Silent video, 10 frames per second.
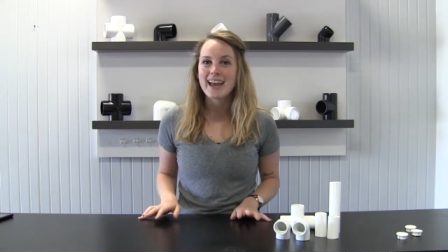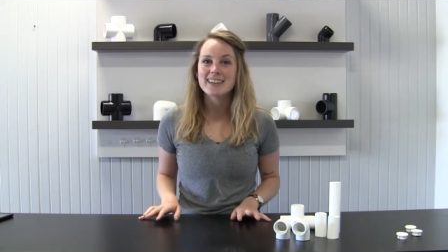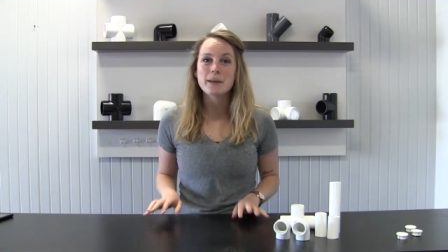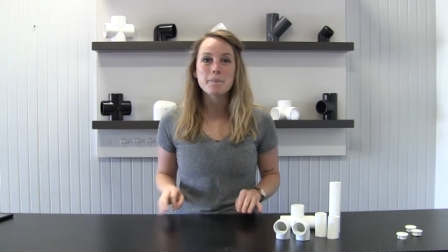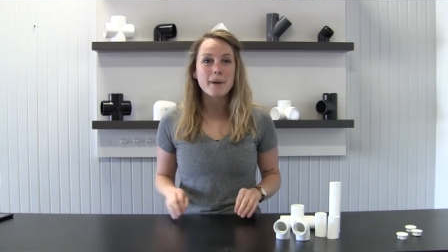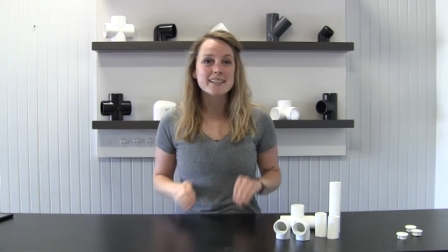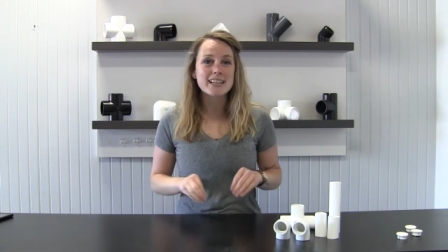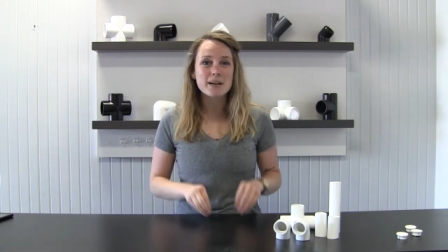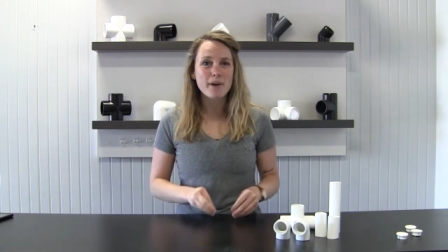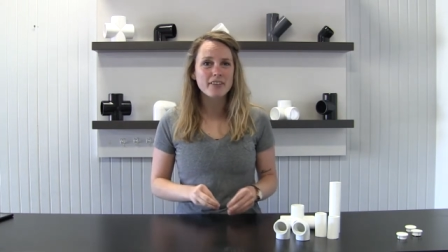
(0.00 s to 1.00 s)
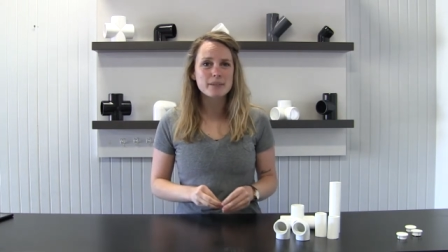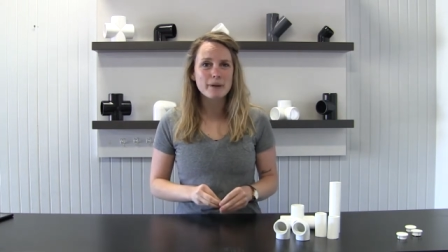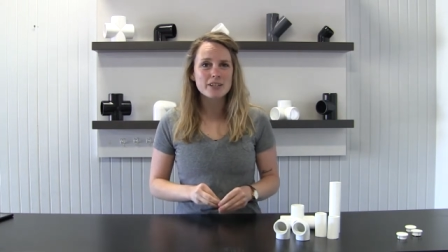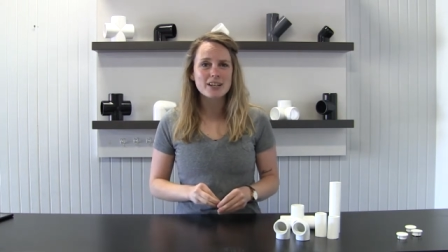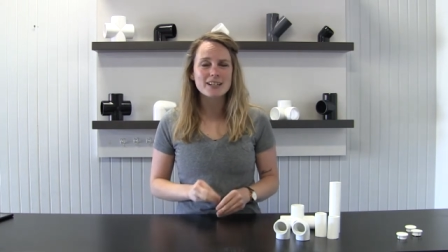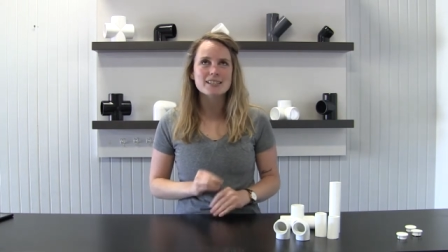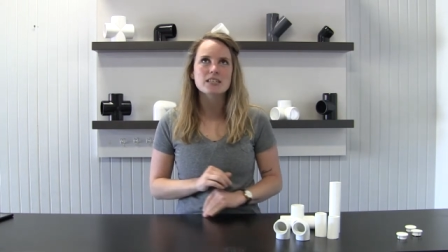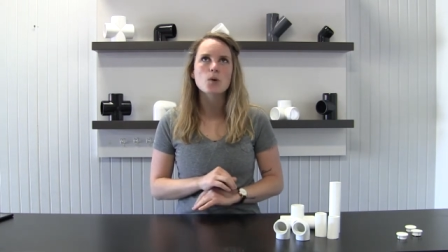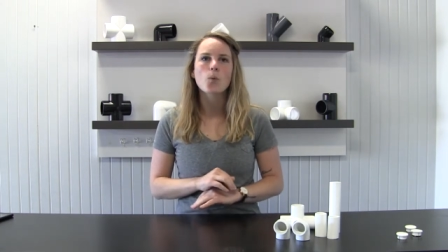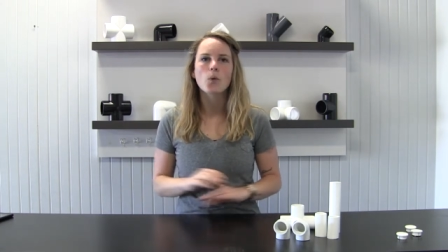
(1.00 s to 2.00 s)
And the best thing about this project is
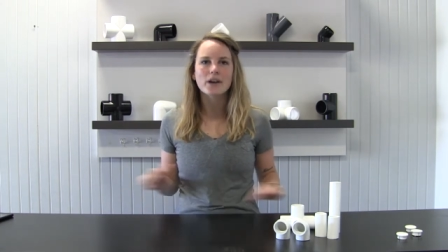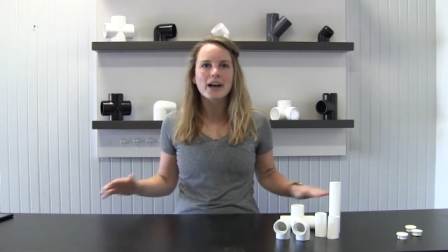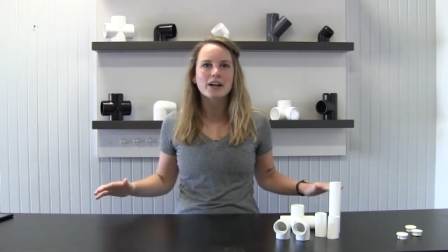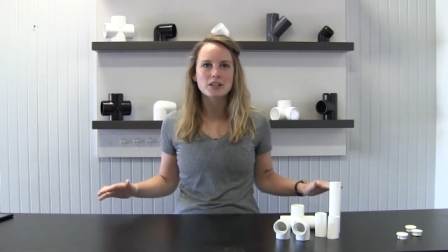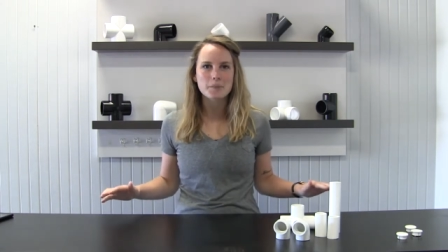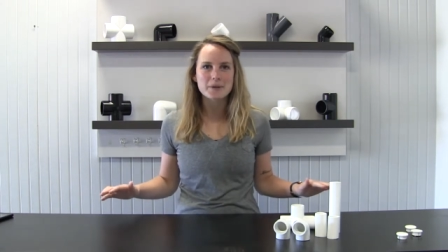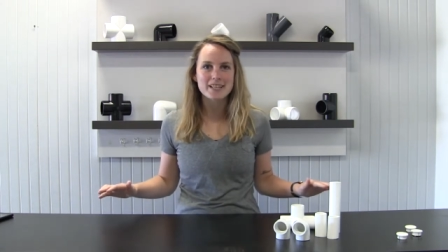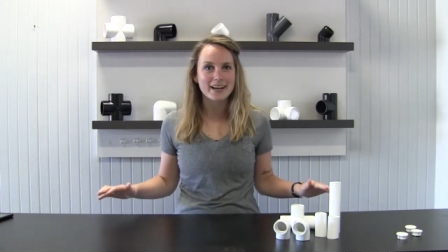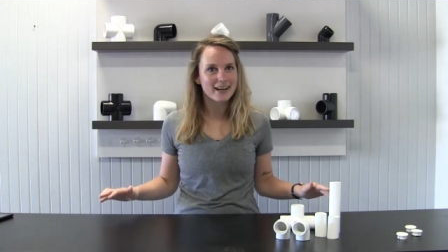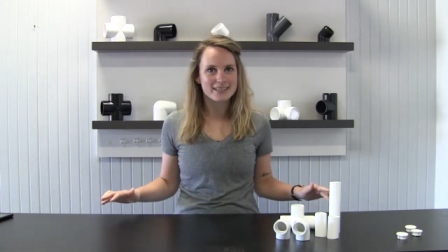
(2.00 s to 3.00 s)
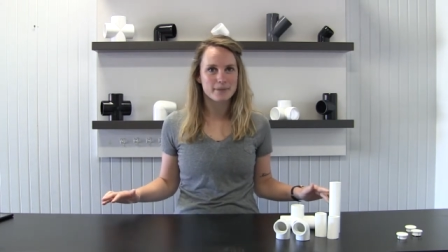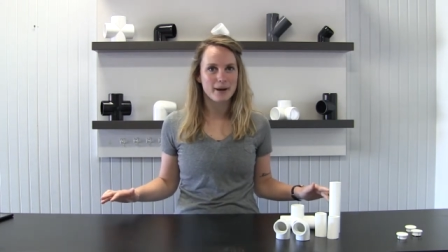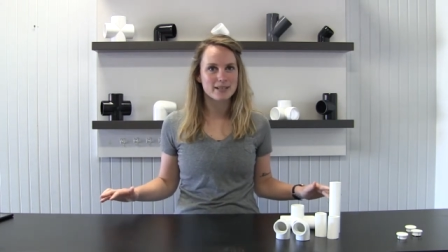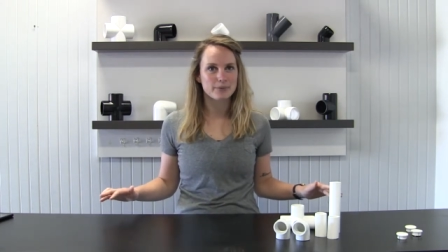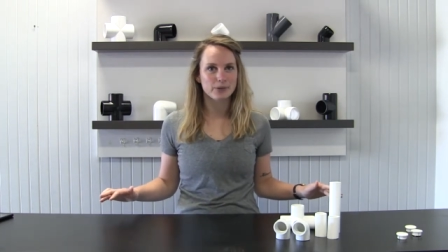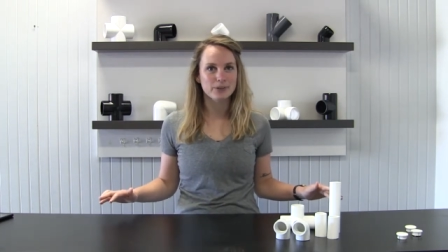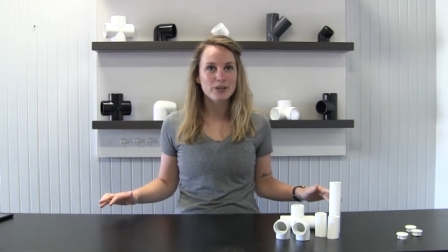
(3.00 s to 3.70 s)
it's 100% customizable.